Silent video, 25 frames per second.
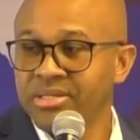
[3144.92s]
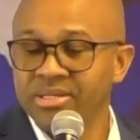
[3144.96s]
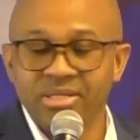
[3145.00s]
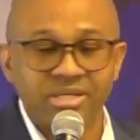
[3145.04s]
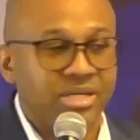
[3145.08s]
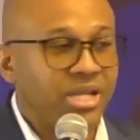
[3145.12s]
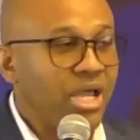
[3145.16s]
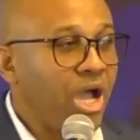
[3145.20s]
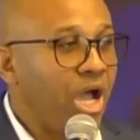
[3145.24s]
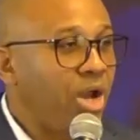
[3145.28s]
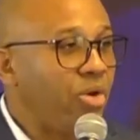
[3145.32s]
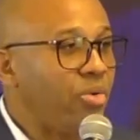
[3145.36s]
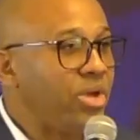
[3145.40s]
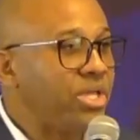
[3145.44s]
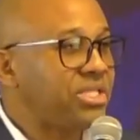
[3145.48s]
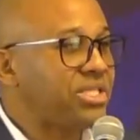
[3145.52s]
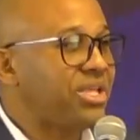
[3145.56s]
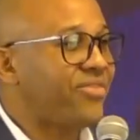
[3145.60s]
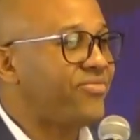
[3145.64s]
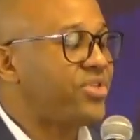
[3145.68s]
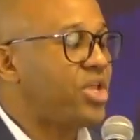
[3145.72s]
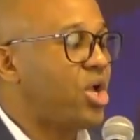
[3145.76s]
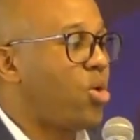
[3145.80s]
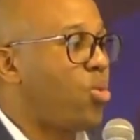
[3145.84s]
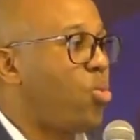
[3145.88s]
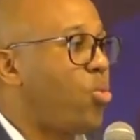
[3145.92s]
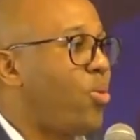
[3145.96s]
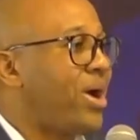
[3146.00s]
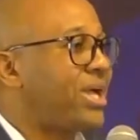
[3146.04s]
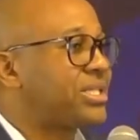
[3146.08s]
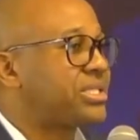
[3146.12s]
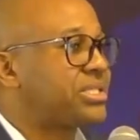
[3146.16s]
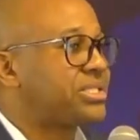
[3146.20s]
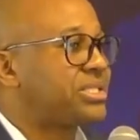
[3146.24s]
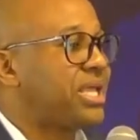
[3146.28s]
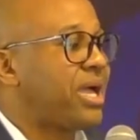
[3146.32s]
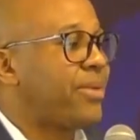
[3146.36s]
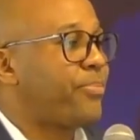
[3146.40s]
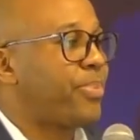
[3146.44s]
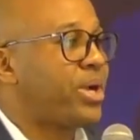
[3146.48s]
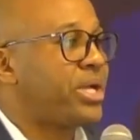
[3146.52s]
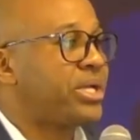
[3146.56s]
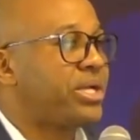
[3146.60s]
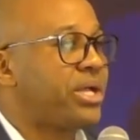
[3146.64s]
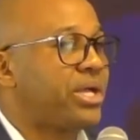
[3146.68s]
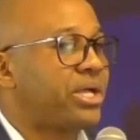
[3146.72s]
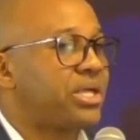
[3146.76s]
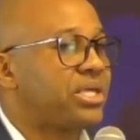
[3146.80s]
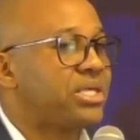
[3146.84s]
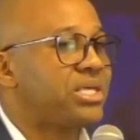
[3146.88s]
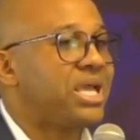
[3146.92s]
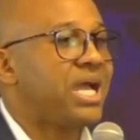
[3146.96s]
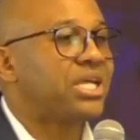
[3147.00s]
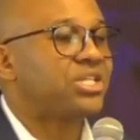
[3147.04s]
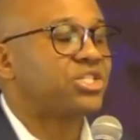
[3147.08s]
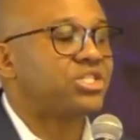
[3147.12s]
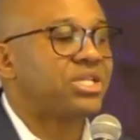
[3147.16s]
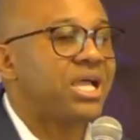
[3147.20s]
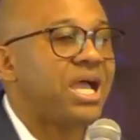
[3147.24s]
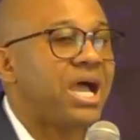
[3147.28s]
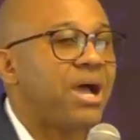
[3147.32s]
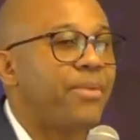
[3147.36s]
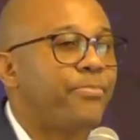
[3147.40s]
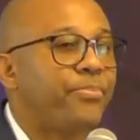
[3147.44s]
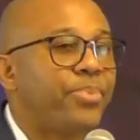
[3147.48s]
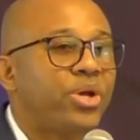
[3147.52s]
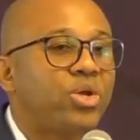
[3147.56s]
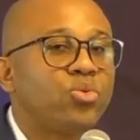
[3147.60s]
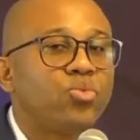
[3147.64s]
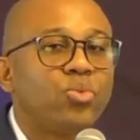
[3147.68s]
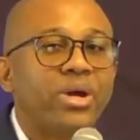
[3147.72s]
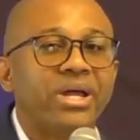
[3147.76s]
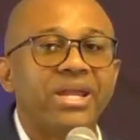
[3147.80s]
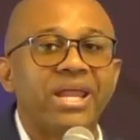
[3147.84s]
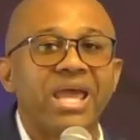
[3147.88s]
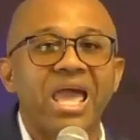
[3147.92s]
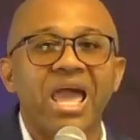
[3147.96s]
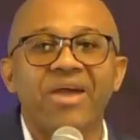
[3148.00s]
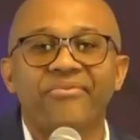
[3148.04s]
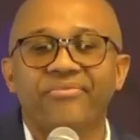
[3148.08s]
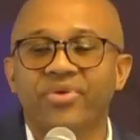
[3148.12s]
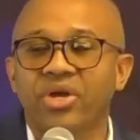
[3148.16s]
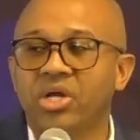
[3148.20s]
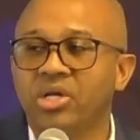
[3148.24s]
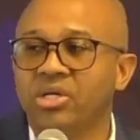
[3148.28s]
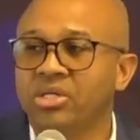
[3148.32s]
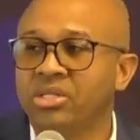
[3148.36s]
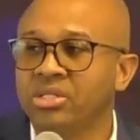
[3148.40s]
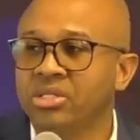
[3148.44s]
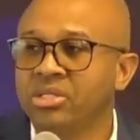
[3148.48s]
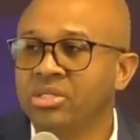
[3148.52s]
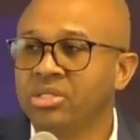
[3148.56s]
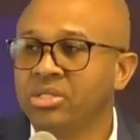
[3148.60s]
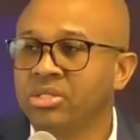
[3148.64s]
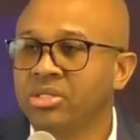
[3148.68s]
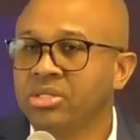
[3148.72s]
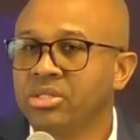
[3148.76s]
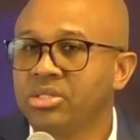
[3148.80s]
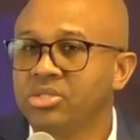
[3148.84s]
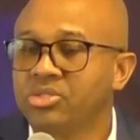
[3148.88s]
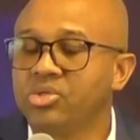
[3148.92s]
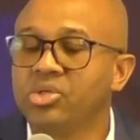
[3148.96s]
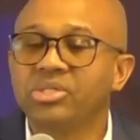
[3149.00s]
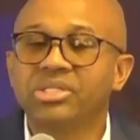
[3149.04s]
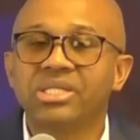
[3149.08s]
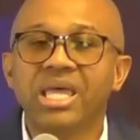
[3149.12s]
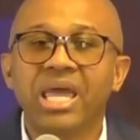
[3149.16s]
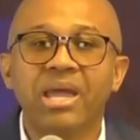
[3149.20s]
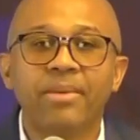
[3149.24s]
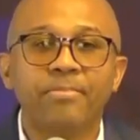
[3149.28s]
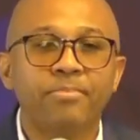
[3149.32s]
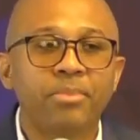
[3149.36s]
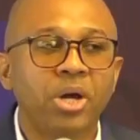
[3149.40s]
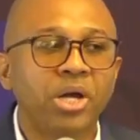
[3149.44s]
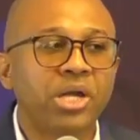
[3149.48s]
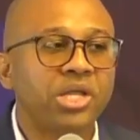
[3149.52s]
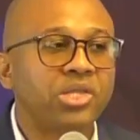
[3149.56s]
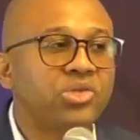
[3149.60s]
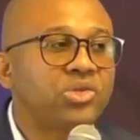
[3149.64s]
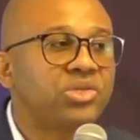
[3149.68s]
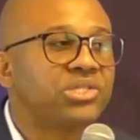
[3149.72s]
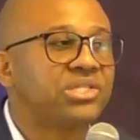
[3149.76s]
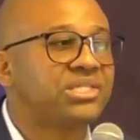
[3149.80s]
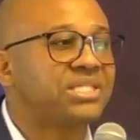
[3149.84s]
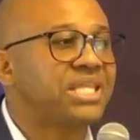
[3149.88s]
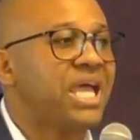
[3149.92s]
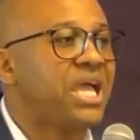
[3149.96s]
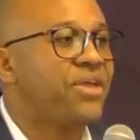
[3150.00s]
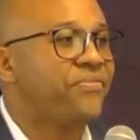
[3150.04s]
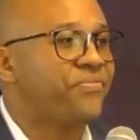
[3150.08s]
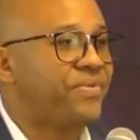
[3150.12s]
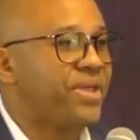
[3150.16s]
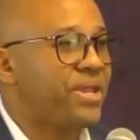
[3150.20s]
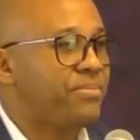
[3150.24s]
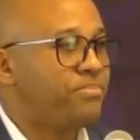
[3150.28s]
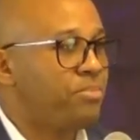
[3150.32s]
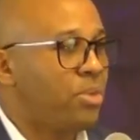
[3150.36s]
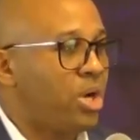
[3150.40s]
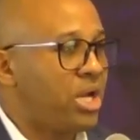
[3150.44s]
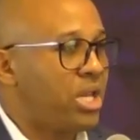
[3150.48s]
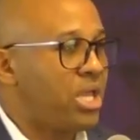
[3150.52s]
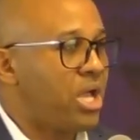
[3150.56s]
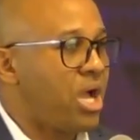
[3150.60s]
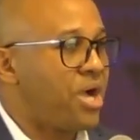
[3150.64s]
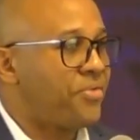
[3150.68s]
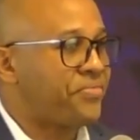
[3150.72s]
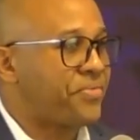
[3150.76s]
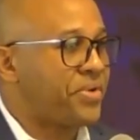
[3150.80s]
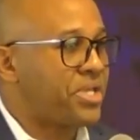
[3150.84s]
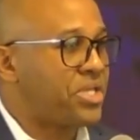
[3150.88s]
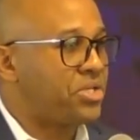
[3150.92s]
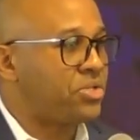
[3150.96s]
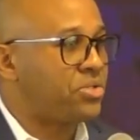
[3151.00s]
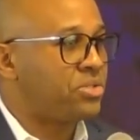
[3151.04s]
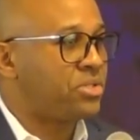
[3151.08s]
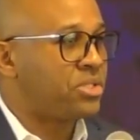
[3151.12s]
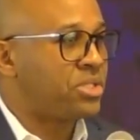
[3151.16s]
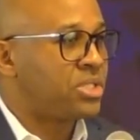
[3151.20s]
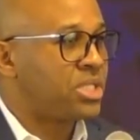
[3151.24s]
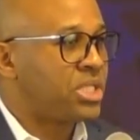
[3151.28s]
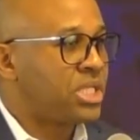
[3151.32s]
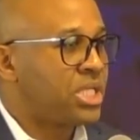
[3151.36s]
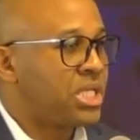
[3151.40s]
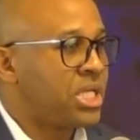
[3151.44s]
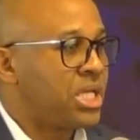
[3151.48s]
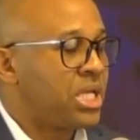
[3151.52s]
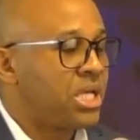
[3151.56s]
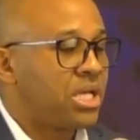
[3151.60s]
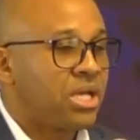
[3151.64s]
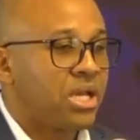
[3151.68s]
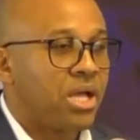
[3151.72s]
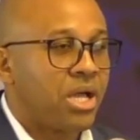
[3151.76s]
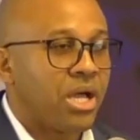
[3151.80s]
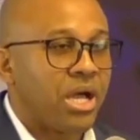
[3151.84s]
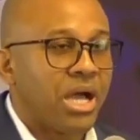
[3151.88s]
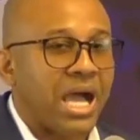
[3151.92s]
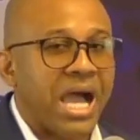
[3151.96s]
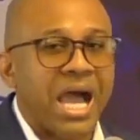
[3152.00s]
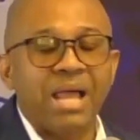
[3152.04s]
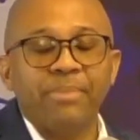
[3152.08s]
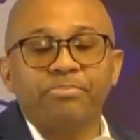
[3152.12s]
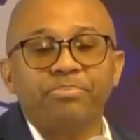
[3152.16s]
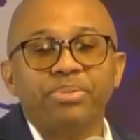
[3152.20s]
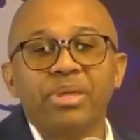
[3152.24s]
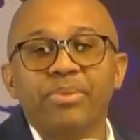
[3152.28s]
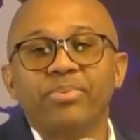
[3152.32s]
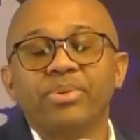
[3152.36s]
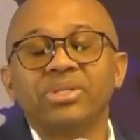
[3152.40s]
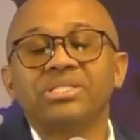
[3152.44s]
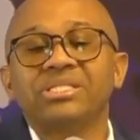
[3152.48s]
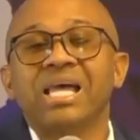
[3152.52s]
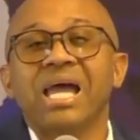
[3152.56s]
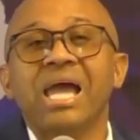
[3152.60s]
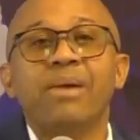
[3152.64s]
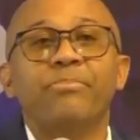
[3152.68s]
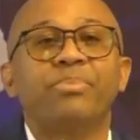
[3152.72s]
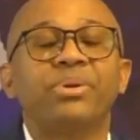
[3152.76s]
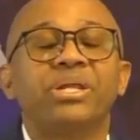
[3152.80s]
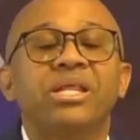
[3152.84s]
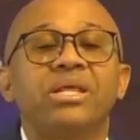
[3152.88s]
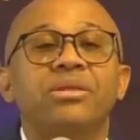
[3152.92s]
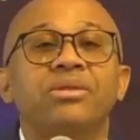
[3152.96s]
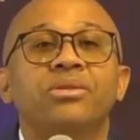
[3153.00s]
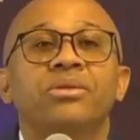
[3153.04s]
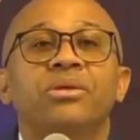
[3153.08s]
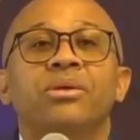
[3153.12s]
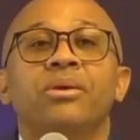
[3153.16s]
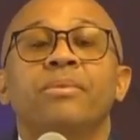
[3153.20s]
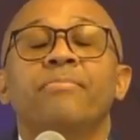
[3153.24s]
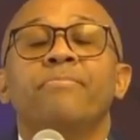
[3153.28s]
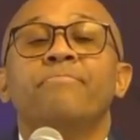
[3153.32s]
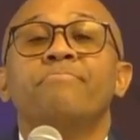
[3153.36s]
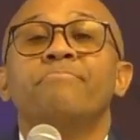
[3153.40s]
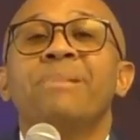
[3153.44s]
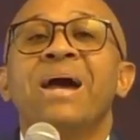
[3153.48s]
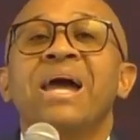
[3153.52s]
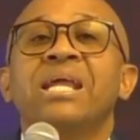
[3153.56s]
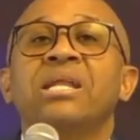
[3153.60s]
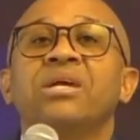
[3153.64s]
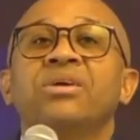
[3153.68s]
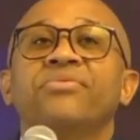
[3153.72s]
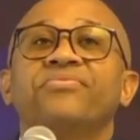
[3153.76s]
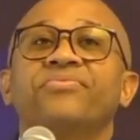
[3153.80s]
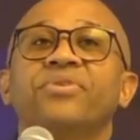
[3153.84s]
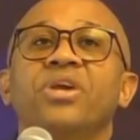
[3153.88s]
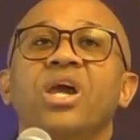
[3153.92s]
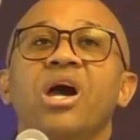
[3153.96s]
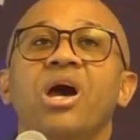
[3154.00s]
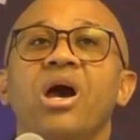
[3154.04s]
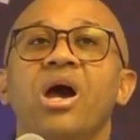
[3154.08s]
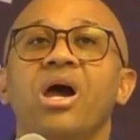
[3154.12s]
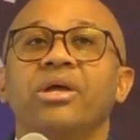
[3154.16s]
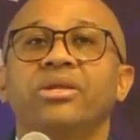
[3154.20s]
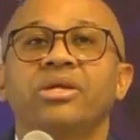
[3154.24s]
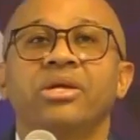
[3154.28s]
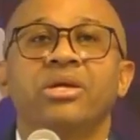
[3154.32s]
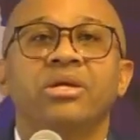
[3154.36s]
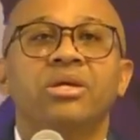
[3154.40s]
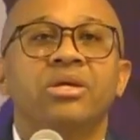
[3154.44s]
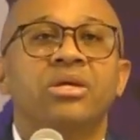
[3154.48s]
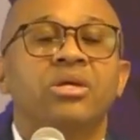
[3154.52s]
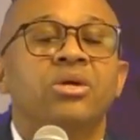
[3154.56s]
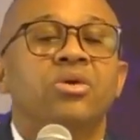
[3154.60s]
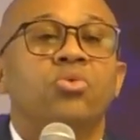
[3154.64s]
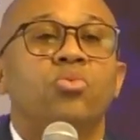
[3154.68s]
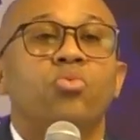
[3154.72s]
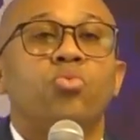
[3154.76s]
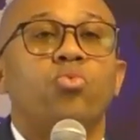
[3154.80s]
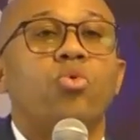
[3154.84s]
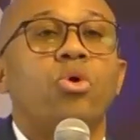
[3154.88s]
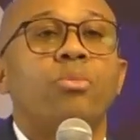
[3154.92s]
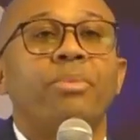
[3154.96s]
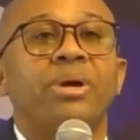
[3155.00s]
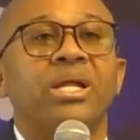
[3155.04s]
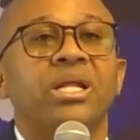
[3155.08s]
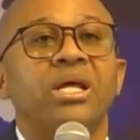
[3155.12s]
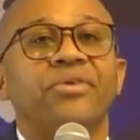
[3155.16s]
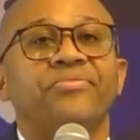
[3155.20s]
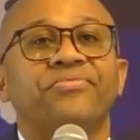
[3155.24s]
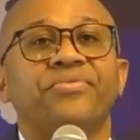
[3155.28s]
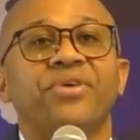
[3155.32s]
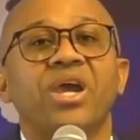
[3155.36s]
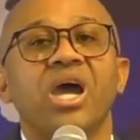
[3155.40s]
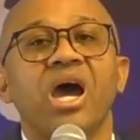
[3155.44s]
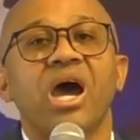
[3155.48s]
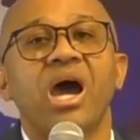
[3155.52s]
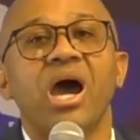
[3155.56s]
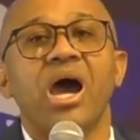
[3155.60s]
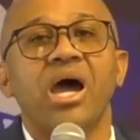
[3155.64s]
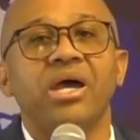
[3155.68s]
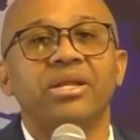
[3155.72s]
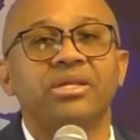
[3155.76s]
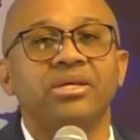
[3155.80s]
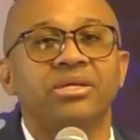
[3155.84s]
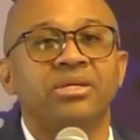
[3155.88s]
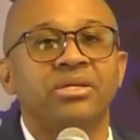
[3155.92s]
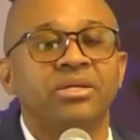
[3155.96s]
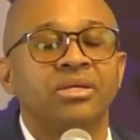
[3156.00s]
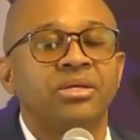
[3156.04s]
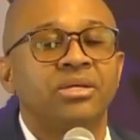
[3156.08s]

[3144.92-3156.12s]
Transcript: They always have their WhatsApp and their Cash App and whatever to take money, to siphon money off of you. And people typing in, man of God, woman of God,